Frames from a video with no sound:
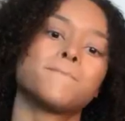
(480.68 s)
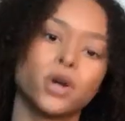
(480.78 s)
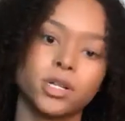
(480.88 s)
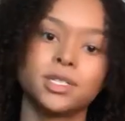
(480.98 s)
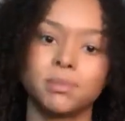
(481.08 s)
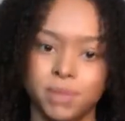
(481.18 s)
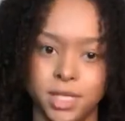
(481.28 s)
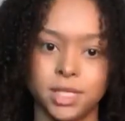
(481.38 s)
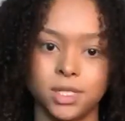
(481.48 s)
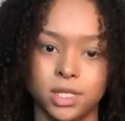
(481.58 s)
parts and
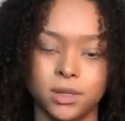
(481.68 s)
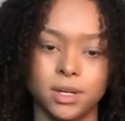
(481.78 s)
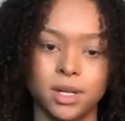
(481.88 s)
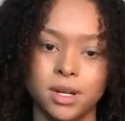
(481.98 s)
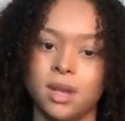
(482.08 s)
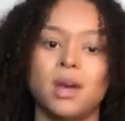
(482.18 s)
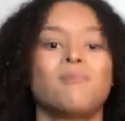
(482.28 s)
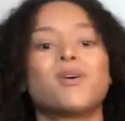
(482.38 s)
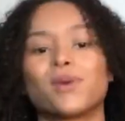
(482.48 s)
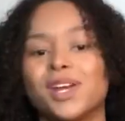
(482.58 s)
pieces to it,
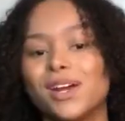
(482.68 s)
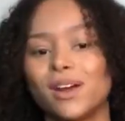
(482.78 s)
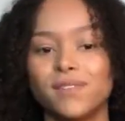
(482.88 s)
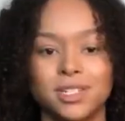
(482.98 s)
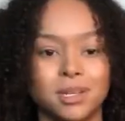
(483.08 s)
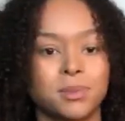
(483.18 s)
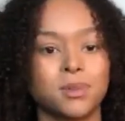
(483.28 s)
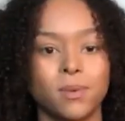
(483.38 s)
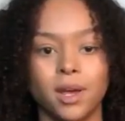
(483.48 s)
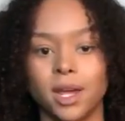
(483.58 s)
but we're here every step of
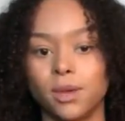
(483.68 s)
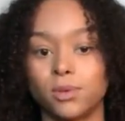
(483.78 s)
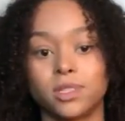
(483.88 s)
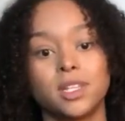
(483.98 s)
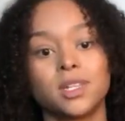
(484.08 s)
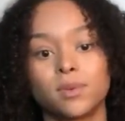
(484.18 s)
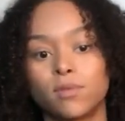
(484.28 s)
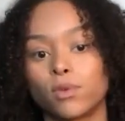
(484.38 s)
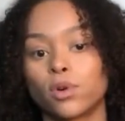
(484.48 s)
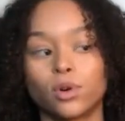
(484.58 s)
the way. We'll send the
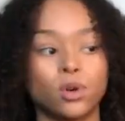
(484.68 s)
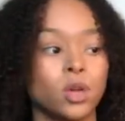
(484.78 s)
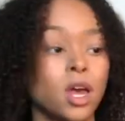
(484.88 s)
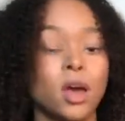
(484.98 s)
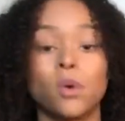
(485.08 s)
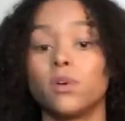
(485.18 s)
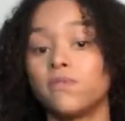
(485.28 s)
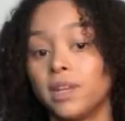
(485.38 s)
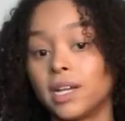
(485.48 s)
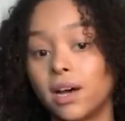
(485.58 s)
referral. We'll
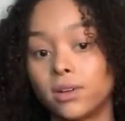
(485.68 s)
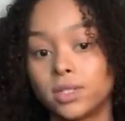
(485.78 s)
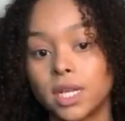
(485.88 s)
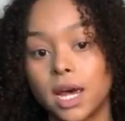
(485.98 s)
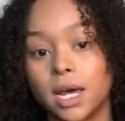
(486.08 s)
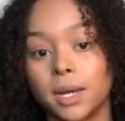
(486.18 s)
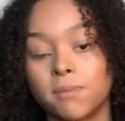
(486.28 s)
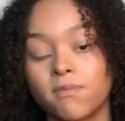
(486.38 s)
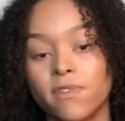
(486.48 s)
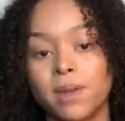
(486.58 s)
fill out
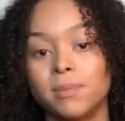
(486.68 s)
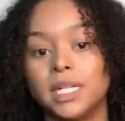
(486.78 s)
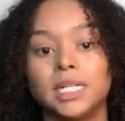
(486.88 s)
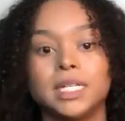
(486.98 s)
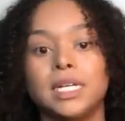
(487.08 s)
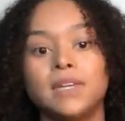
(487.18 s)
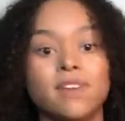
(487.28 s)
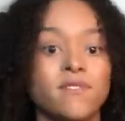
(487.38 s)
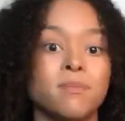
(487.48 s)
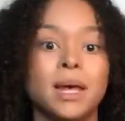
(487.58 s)
family leave,
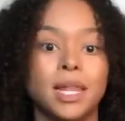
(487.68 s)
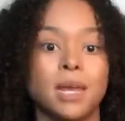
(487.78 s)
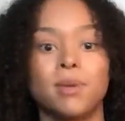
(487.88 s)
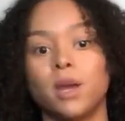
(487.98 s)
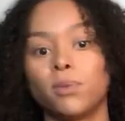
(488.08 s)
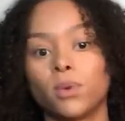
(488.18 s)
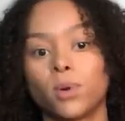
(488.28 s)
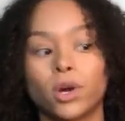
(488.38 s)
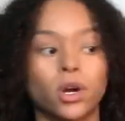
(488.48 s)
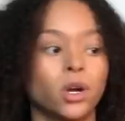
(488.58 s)
FMLA
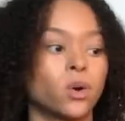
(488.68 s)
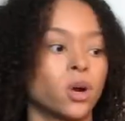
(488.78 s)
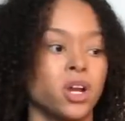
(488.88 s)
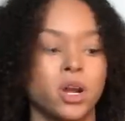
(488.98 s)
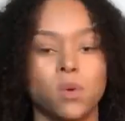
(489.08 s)
paperwork, or